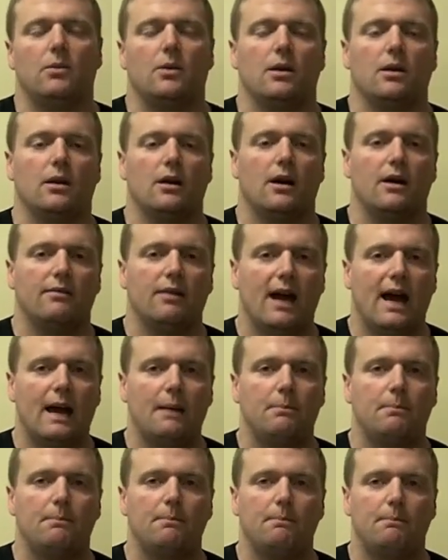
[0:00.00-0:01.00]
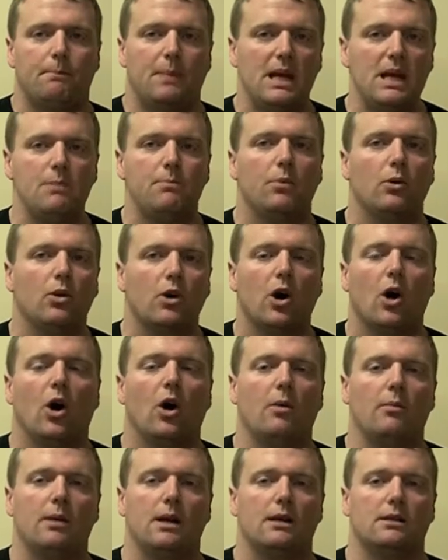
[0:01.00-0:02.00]
Well, I've had people
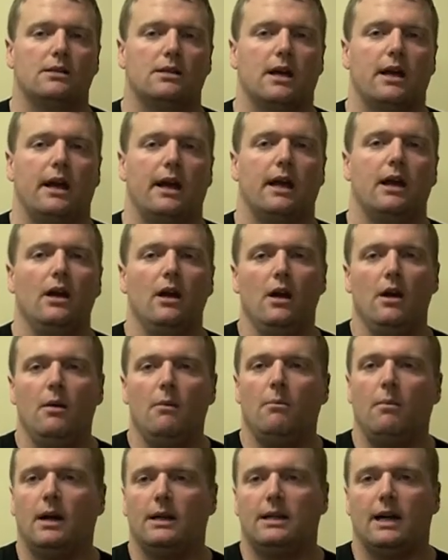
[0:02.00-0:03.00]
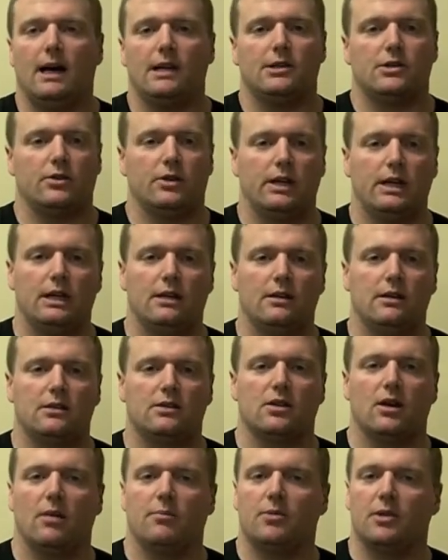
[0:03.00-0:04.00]
call me and say, hey, my guys are eating
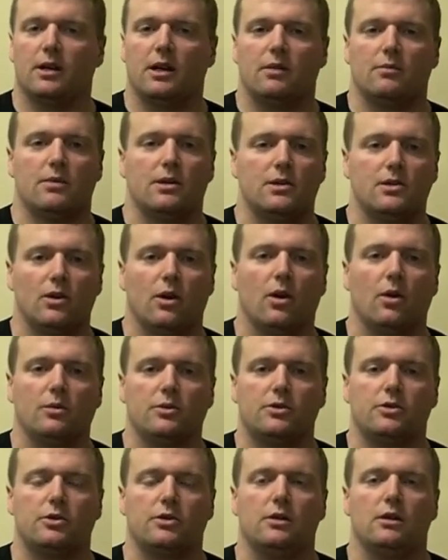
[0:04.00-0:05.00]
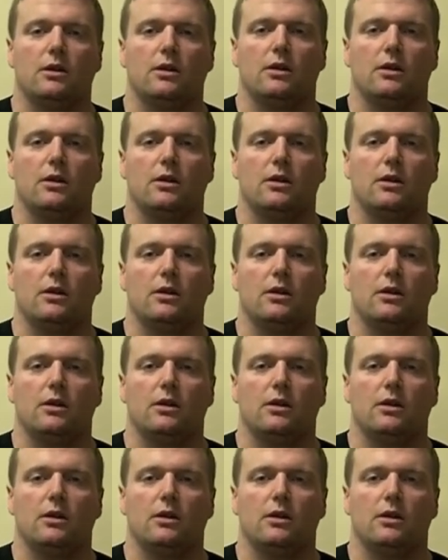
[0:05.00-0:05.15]
this up, they're getting results.